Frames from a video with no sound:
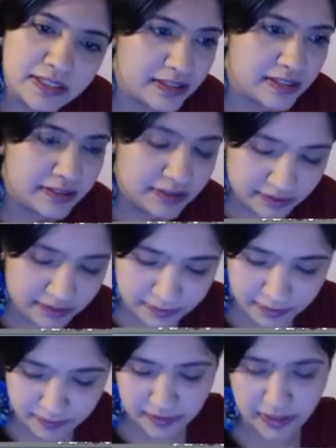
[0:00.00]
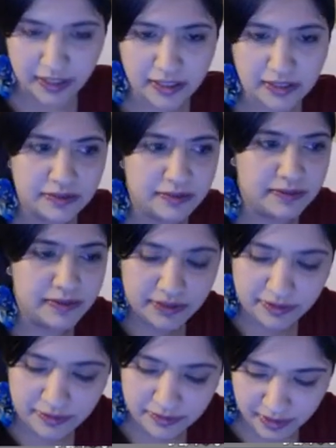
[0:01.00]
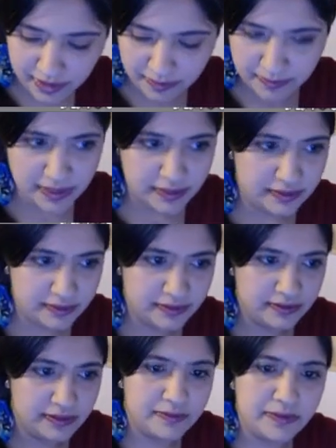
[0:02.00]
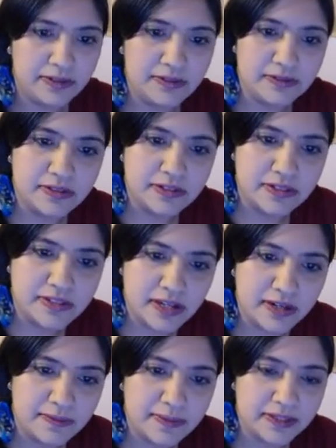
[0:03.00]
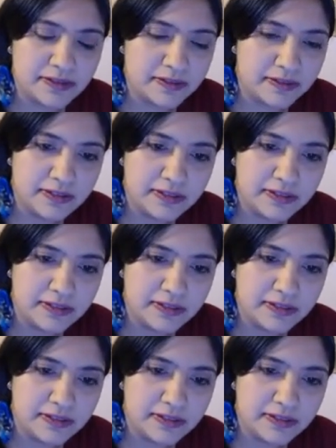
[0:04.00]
And so, don't want to use that pen. I want to use the design pencil.